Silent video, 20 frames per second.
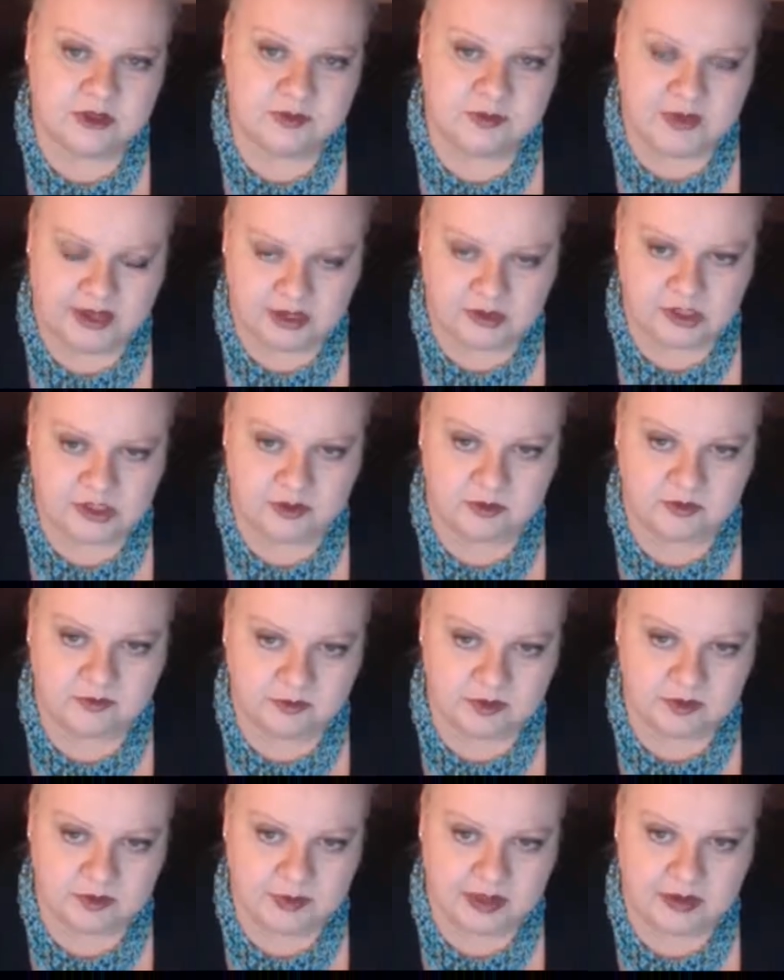the paint chip
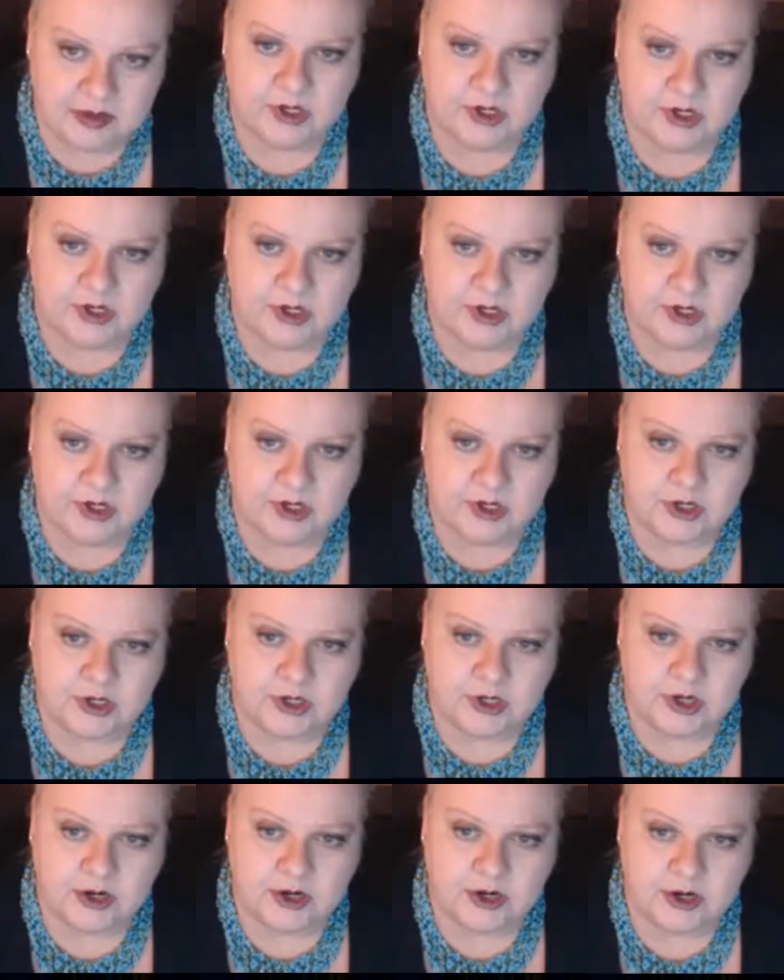from the paint
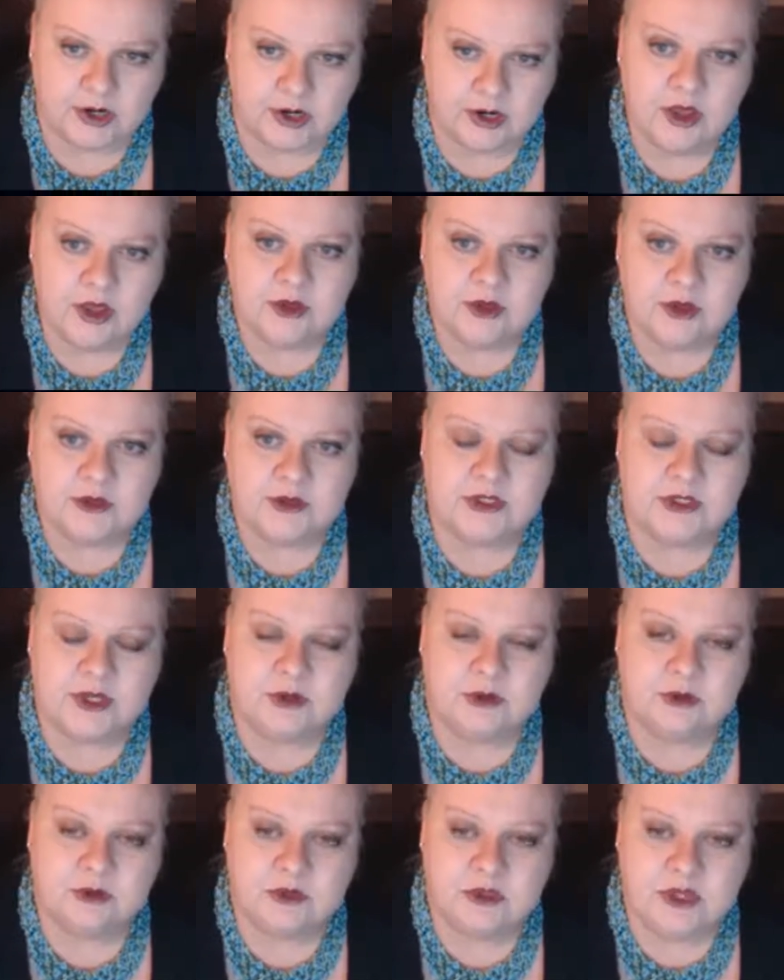manufacturer.
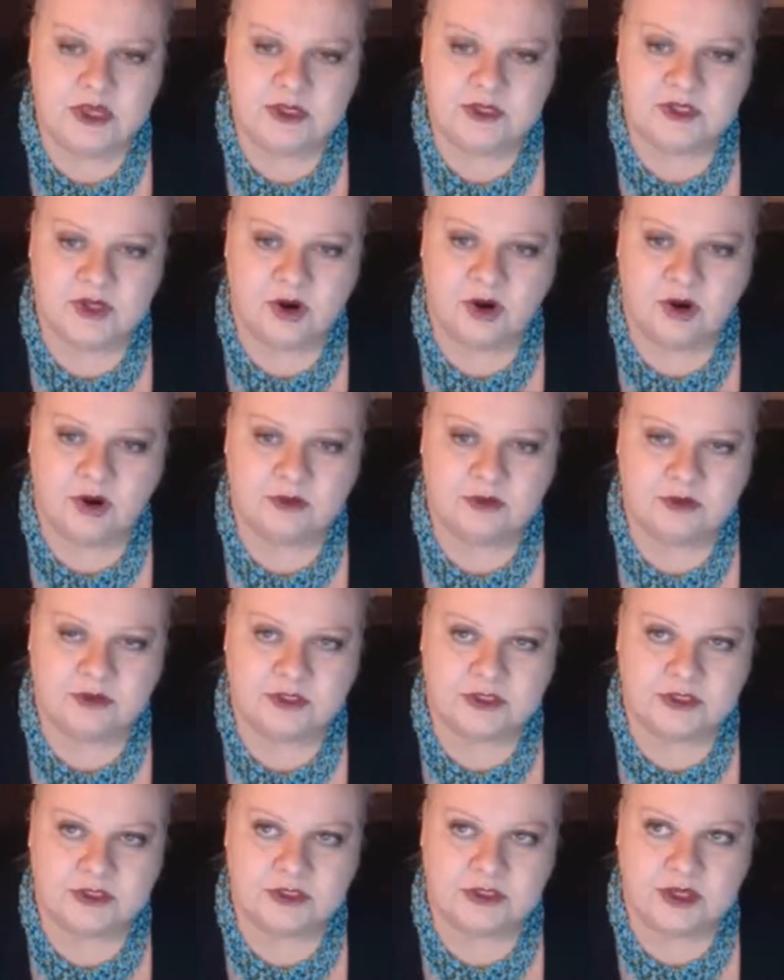So these aren't
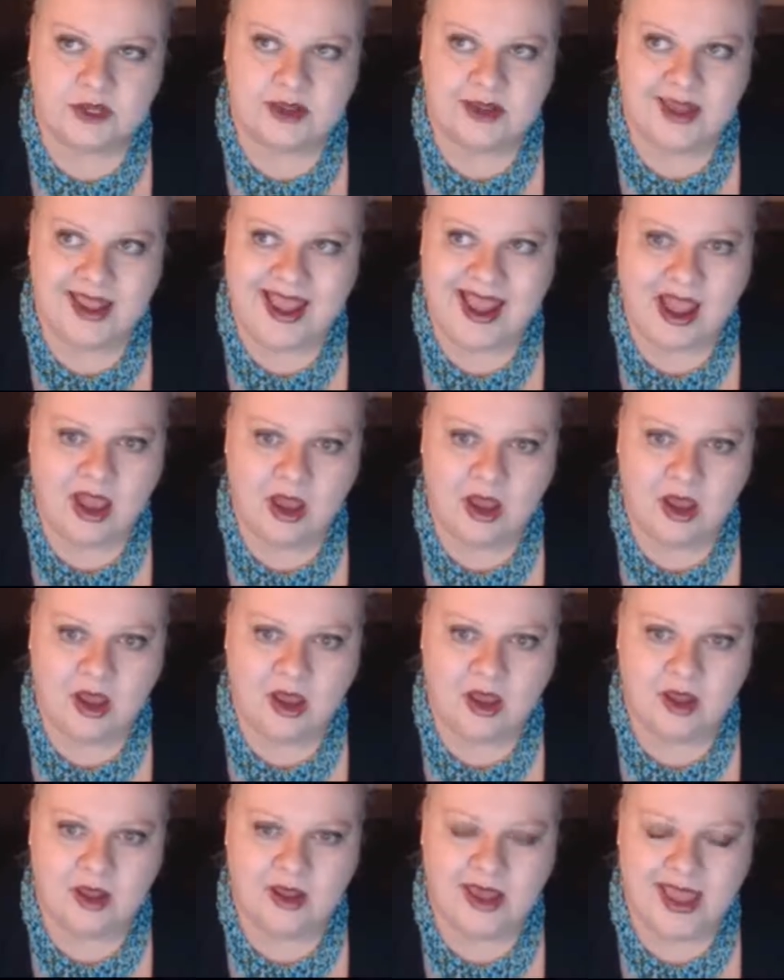just
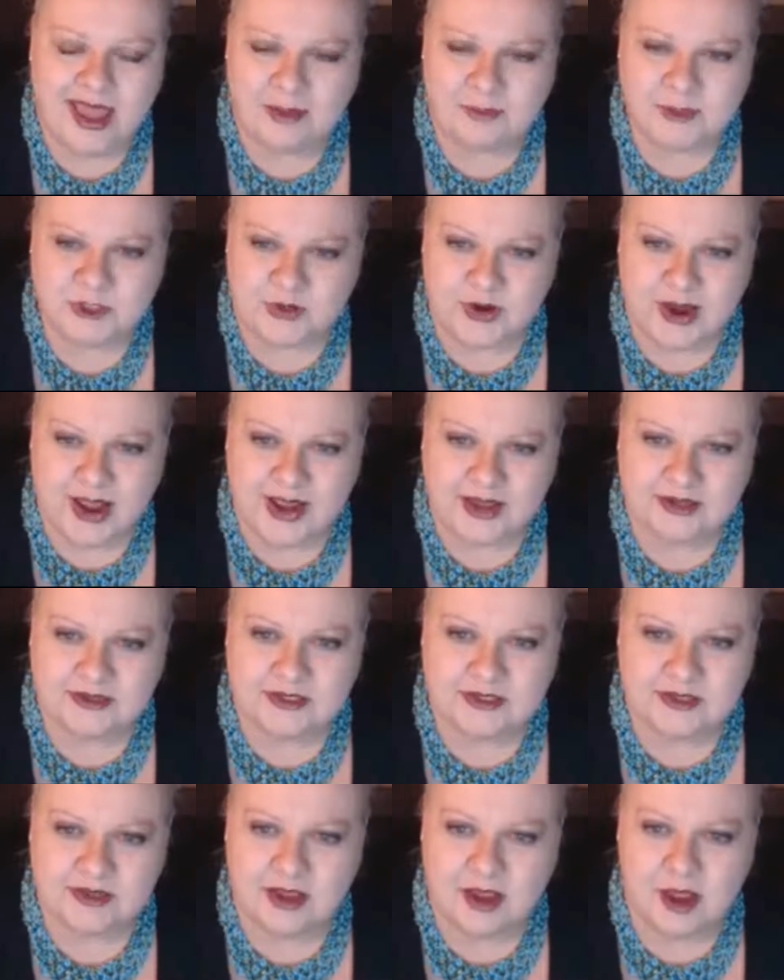
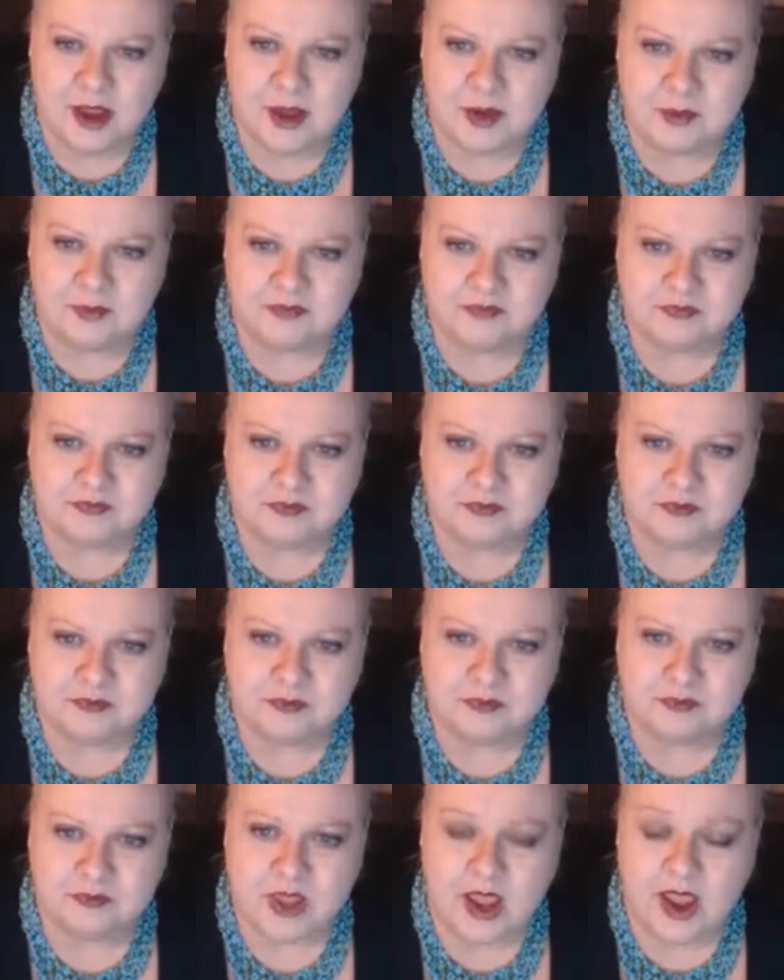abstract
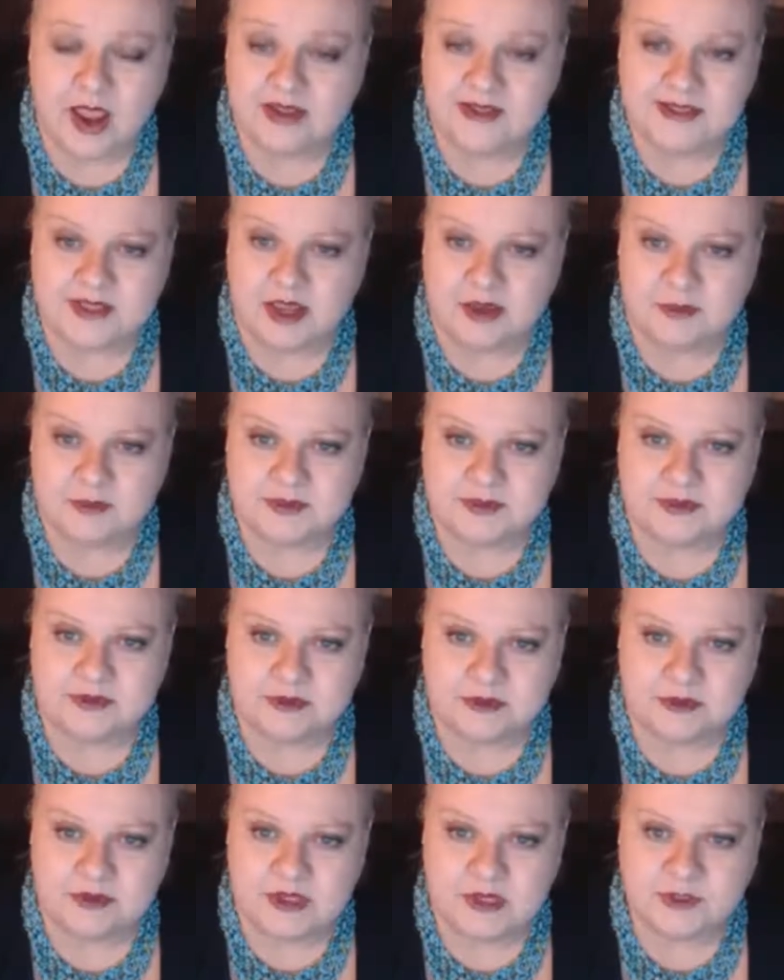concepts.
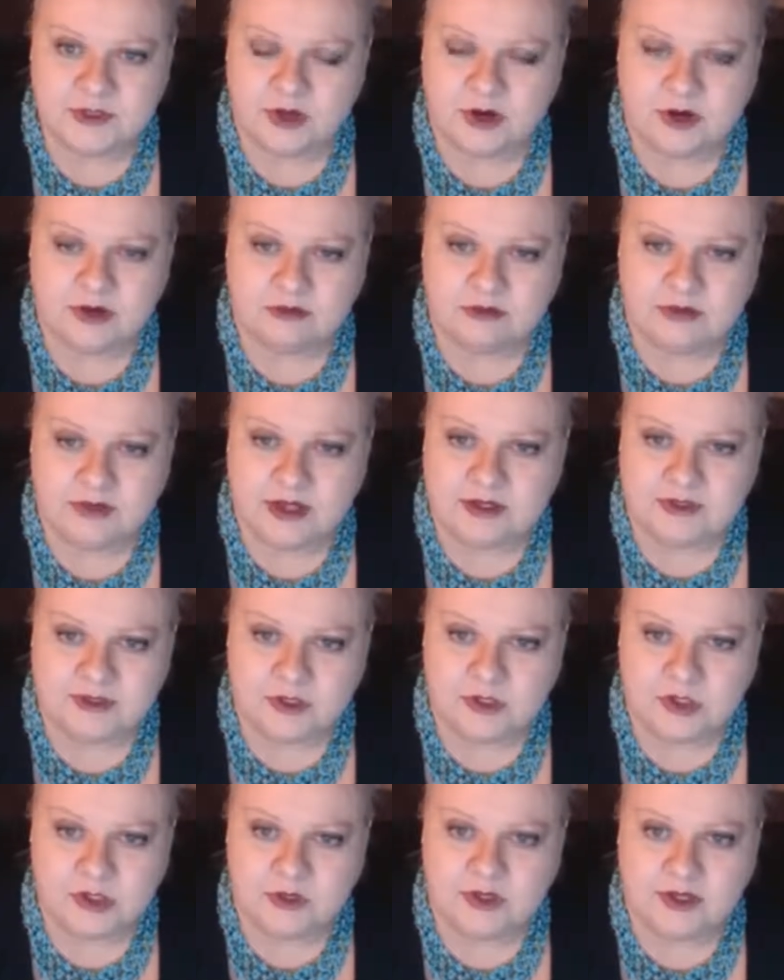These are things
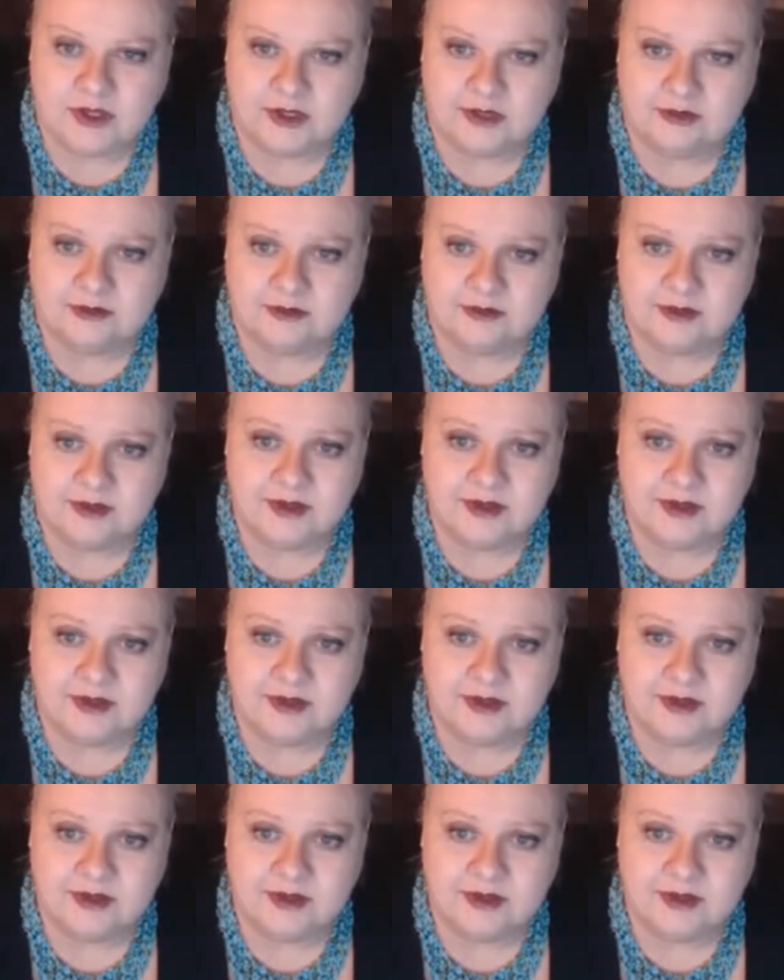that you can,